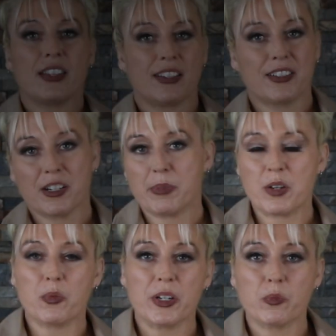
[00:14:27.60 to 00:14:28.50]
This is going to be
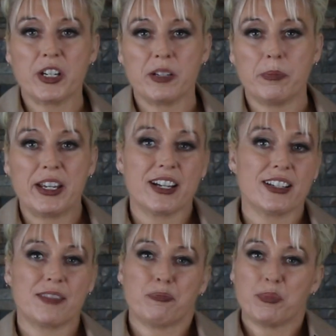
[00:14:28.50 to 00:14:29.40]
a win-win
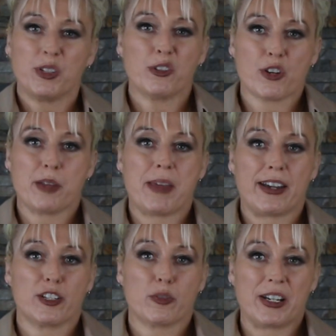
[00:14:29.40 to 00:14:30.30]
because usually
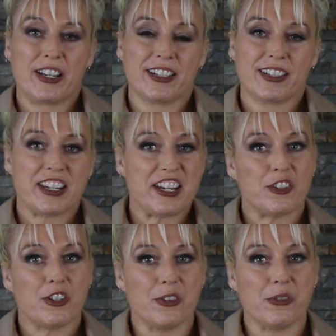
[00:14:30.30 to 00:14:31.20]
management likes to eat
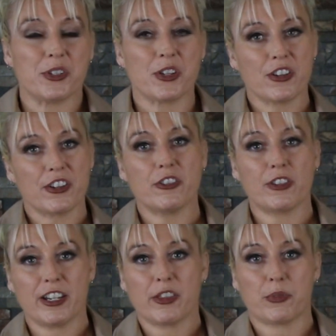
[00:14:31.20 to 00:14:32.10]
too, so they're
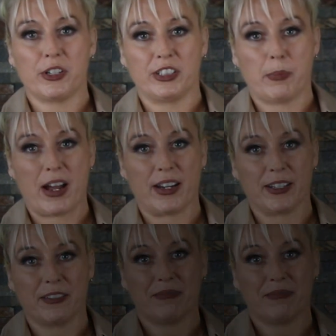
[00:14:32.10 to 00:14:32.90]
usually thrilled about it.